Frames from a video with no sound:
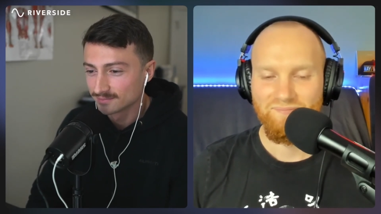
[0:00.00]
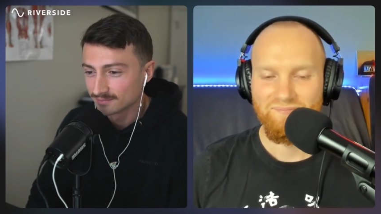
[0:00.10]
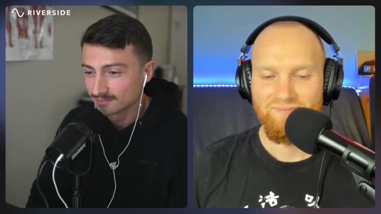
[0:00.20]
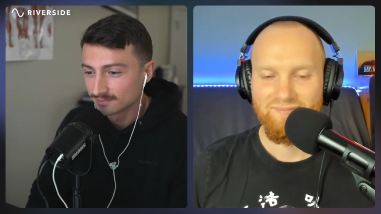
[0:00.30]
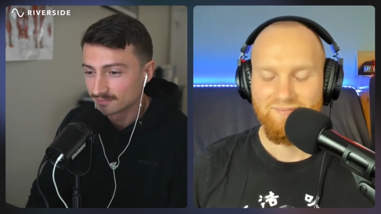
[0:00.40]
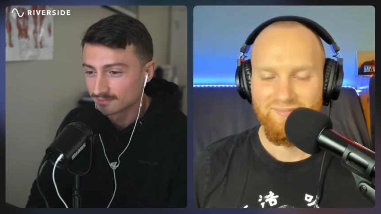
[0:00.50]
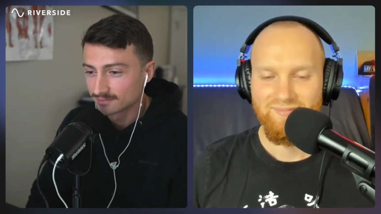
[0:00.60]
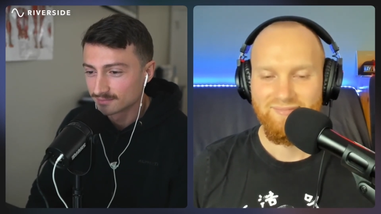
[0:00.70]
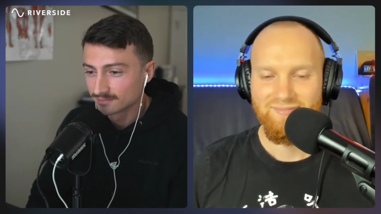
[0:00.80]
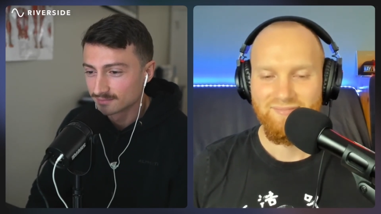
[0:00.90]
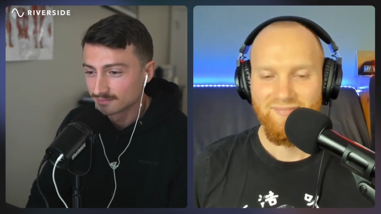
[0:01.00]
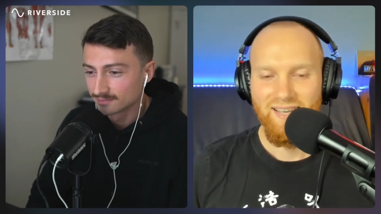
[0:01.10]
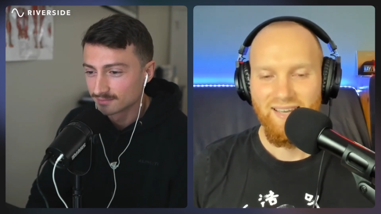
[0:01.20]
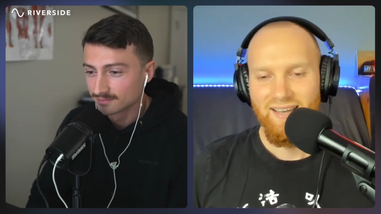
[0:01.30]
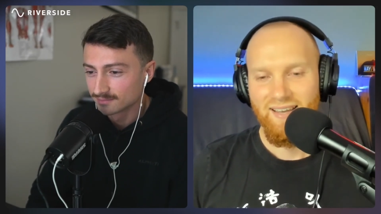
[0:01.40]

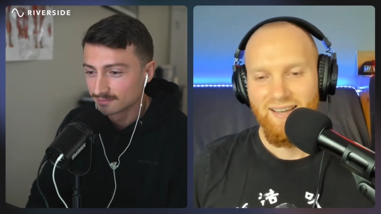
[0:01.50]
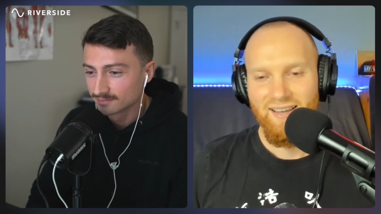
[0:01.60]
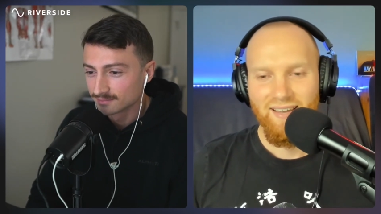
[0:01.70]
(silence)